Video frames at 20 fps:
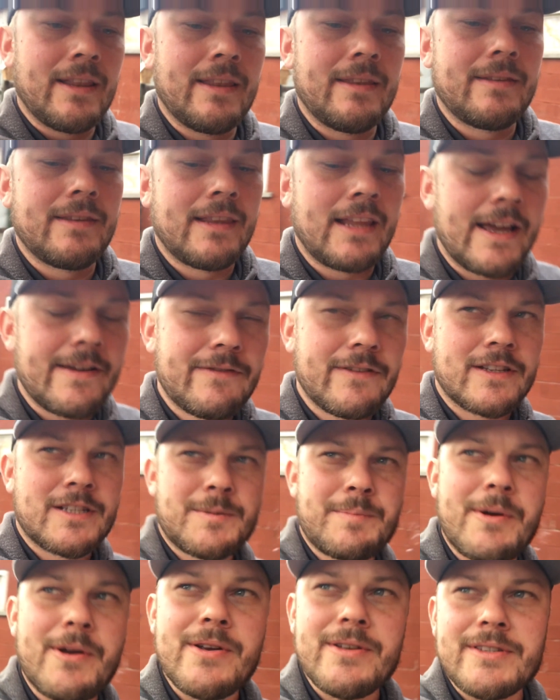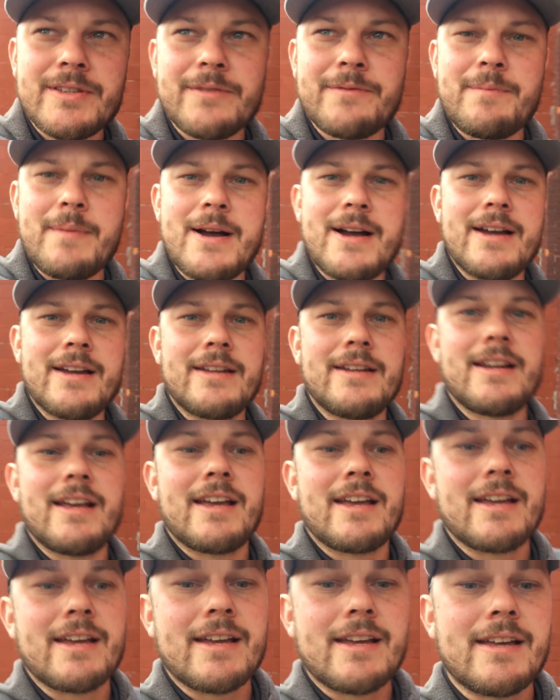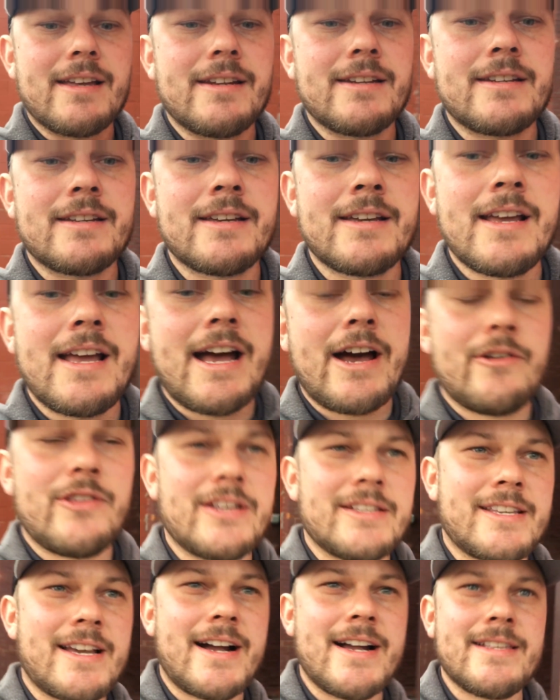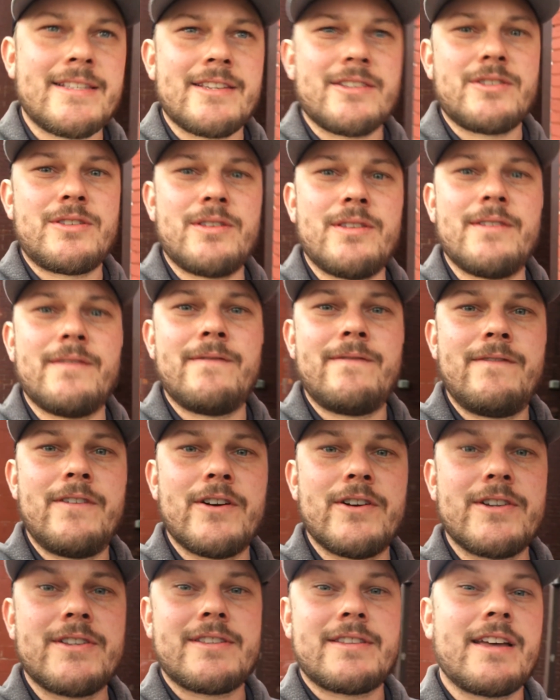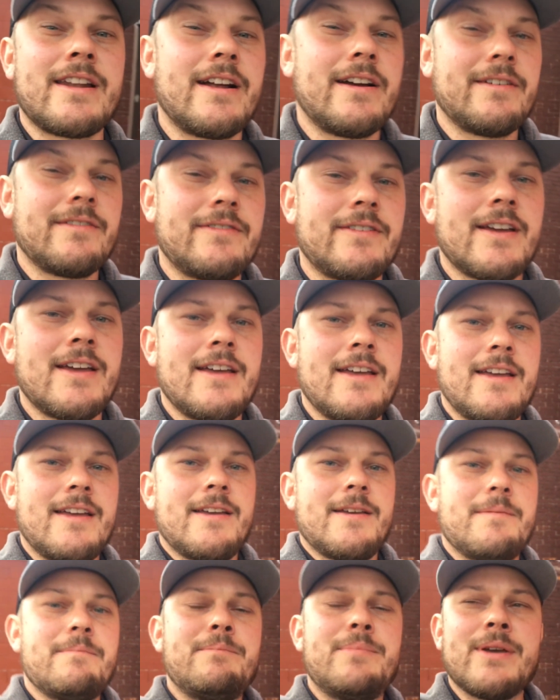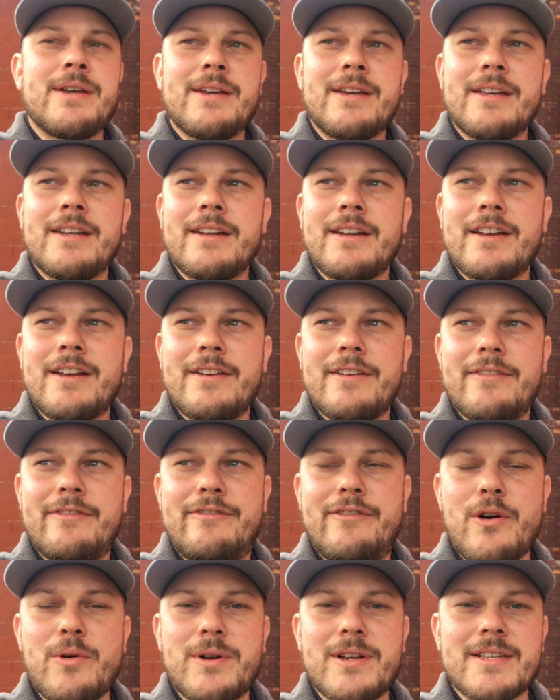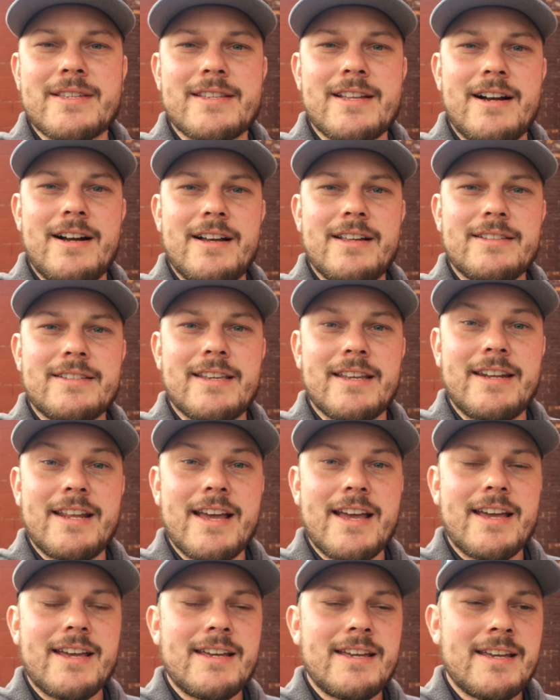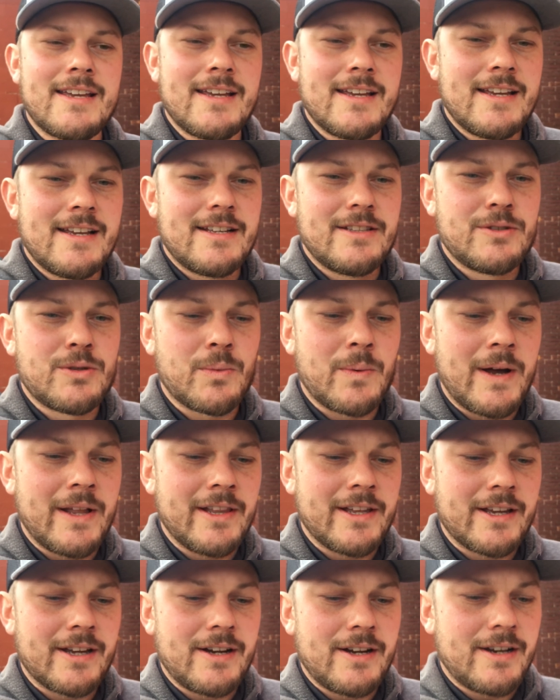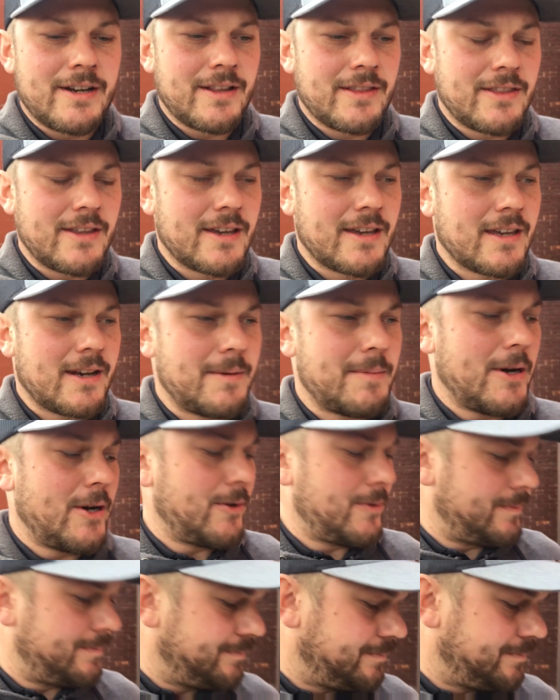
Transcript: life experience of mine and how that ties into the verse that I've been focused on today, dwelling on and thinking about.